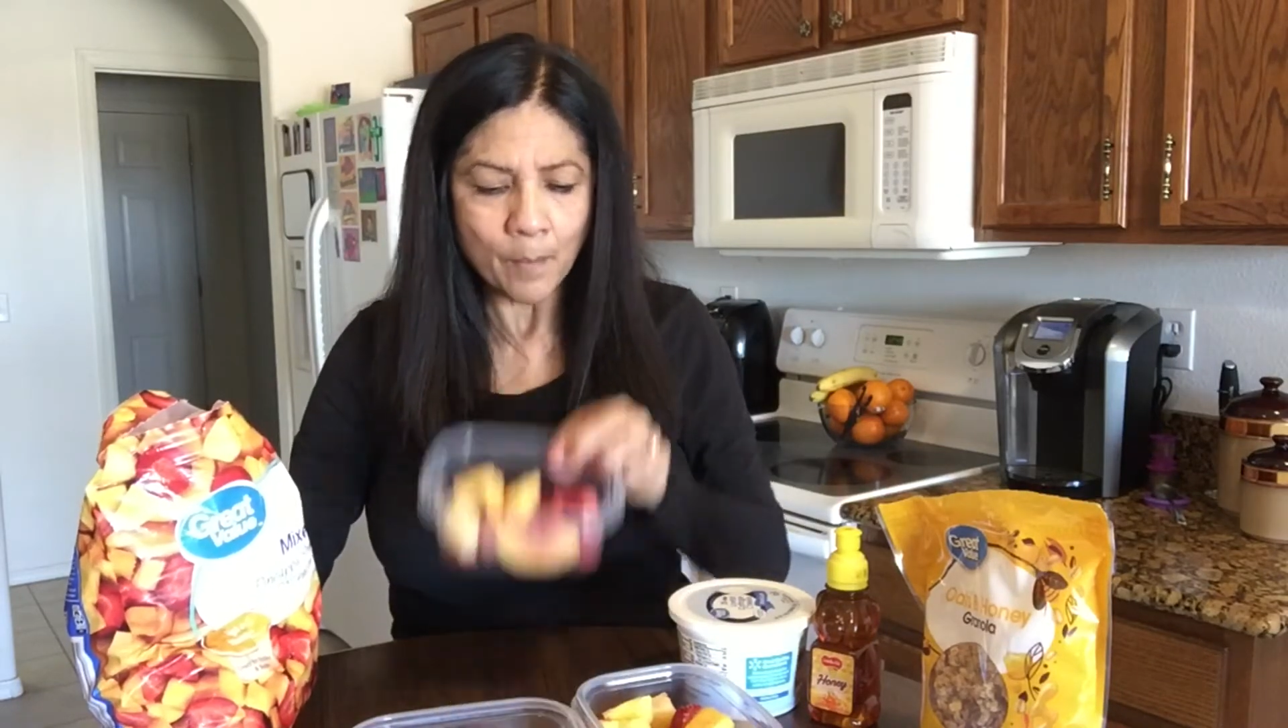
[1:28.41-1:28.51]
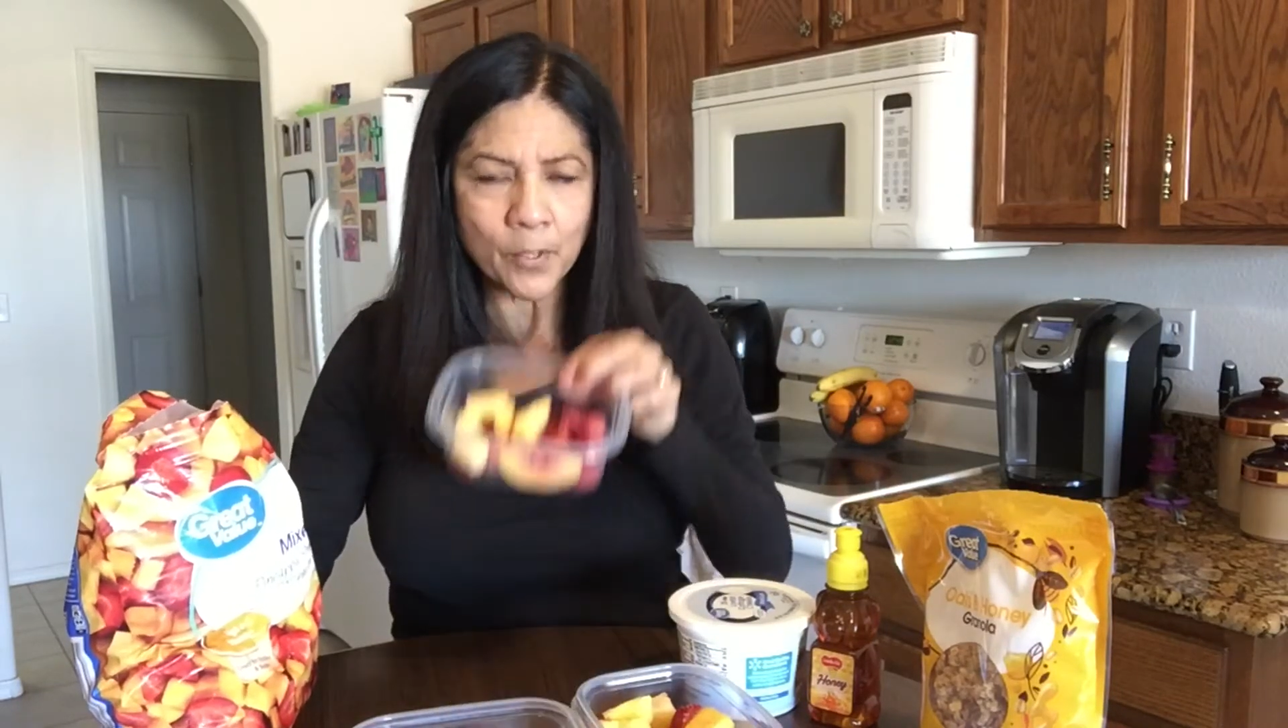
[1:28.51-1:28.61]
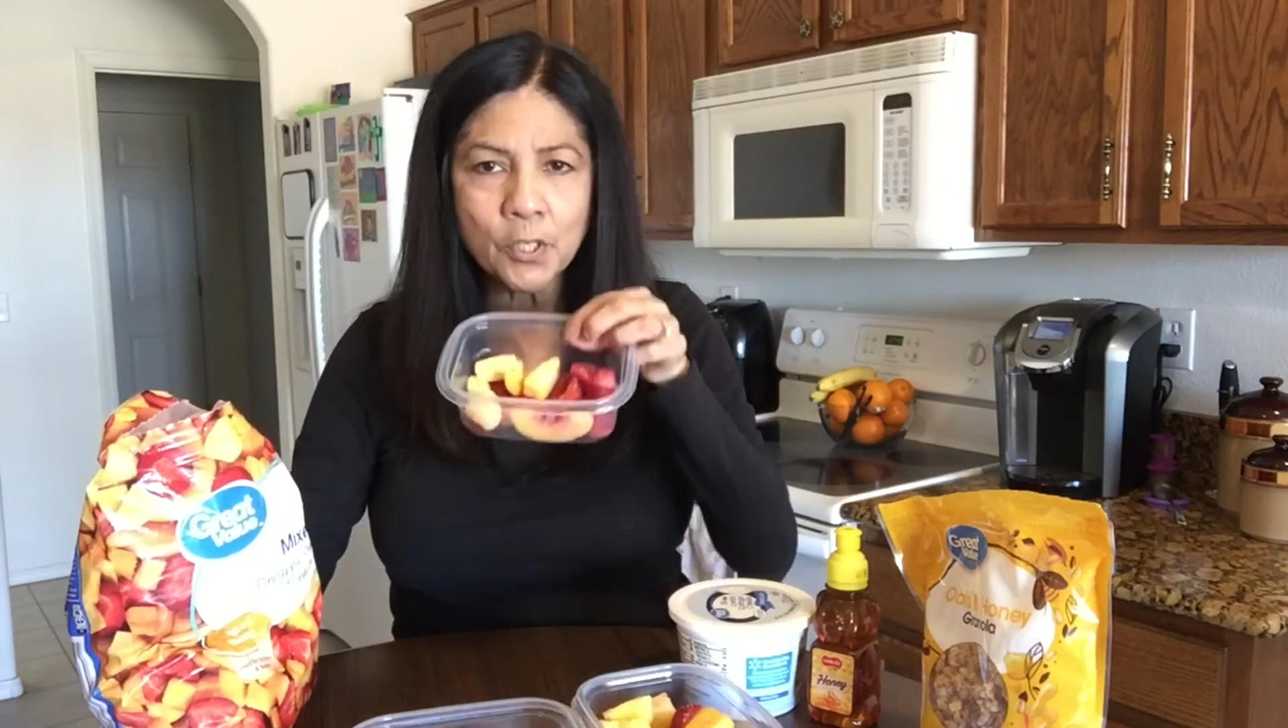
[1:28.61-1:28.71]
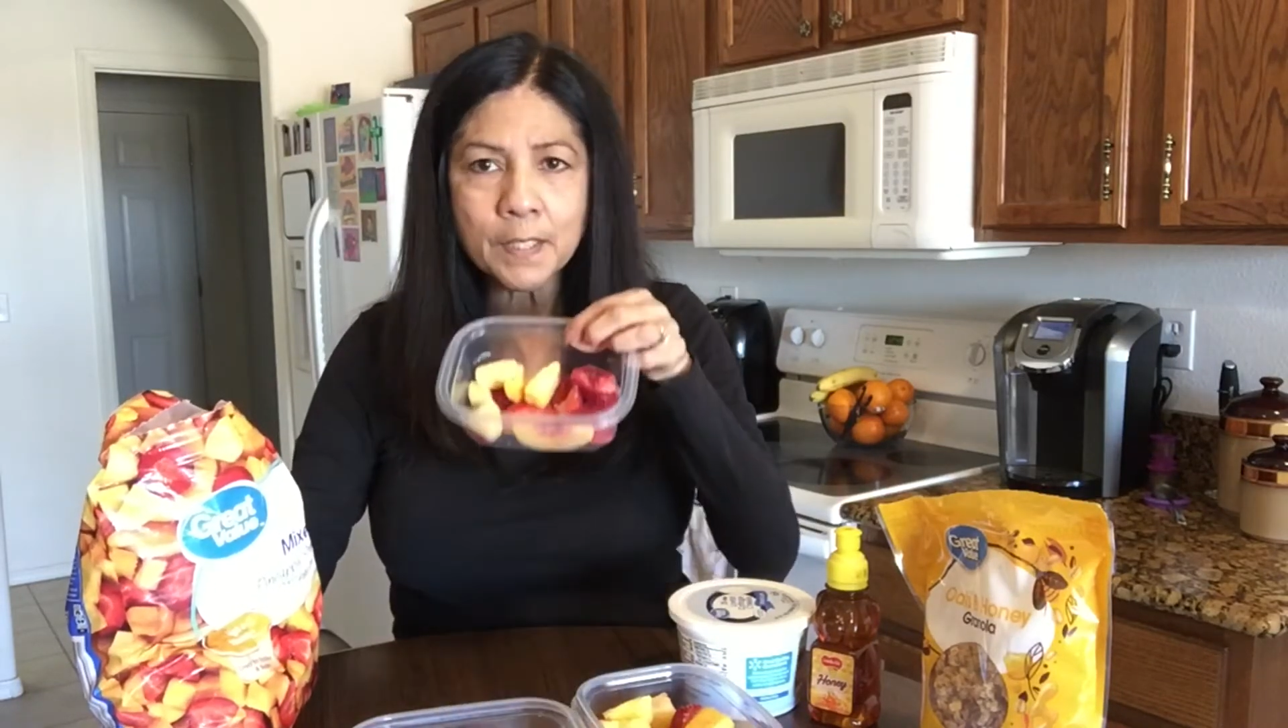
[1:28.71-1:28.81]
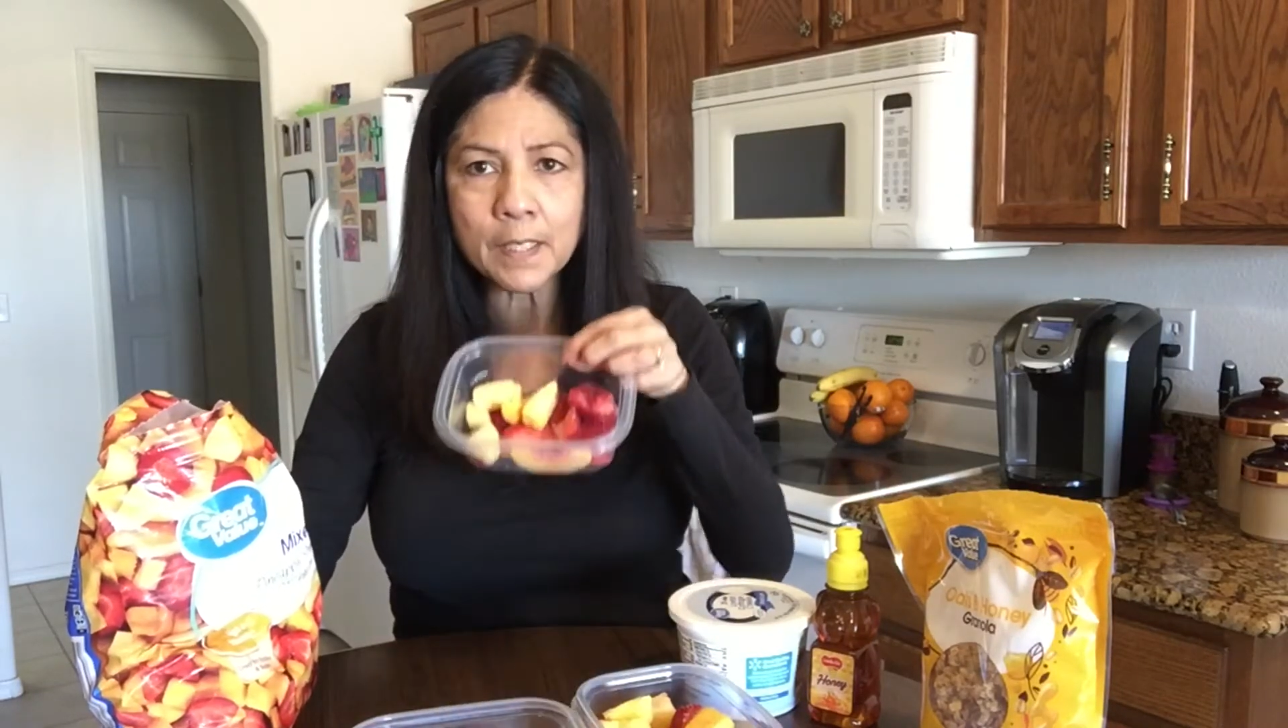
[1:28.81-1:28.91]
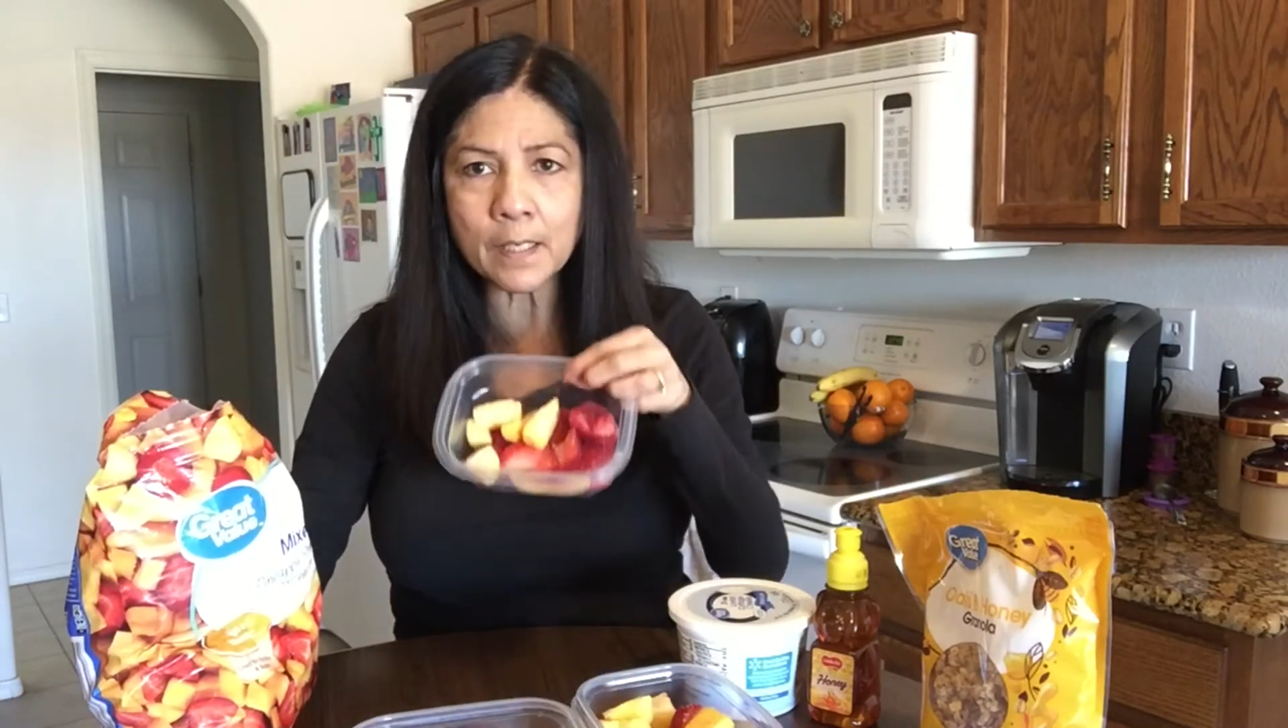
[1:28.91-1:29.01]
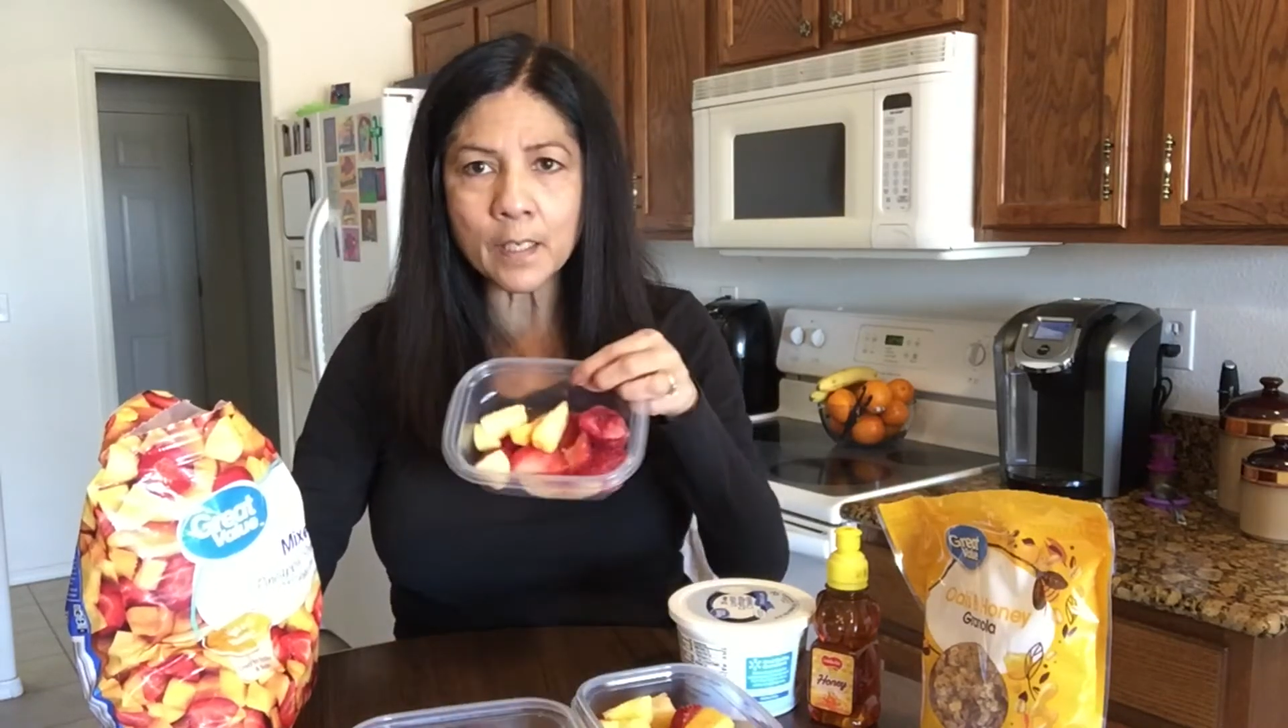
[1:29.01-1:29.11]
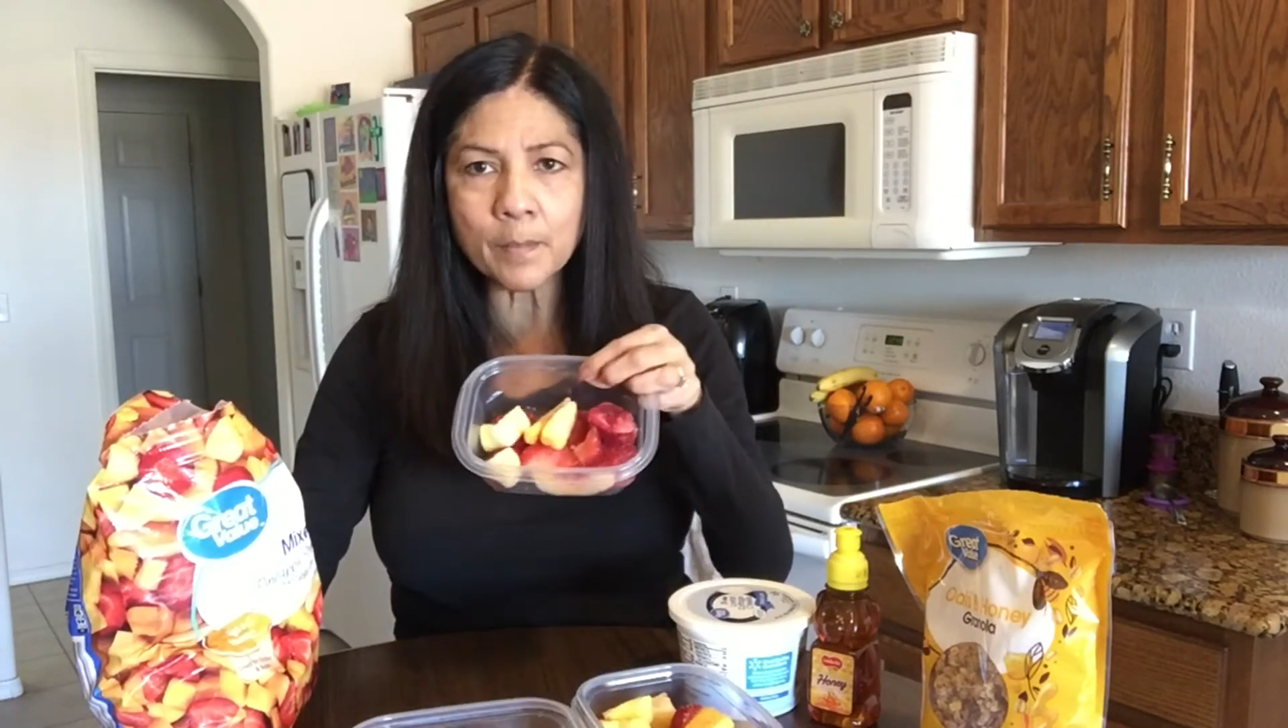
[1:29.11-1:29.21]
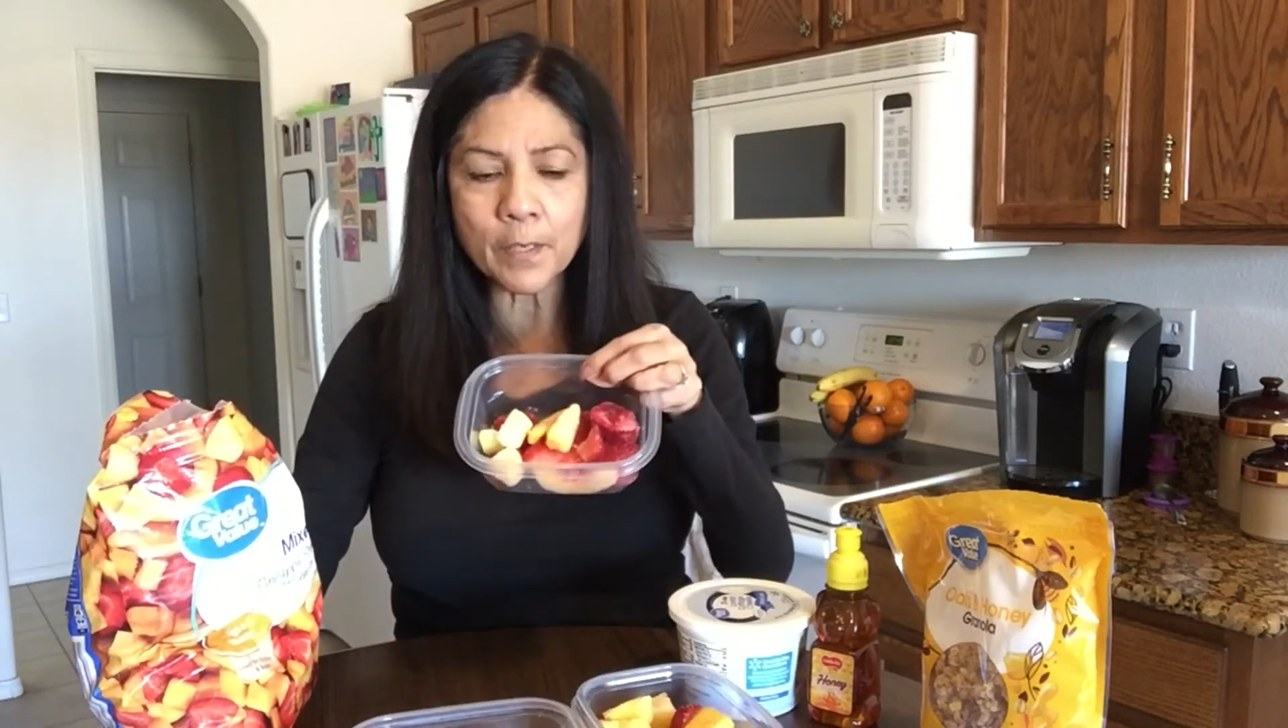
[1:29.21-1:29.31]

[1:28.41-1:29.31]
But just a little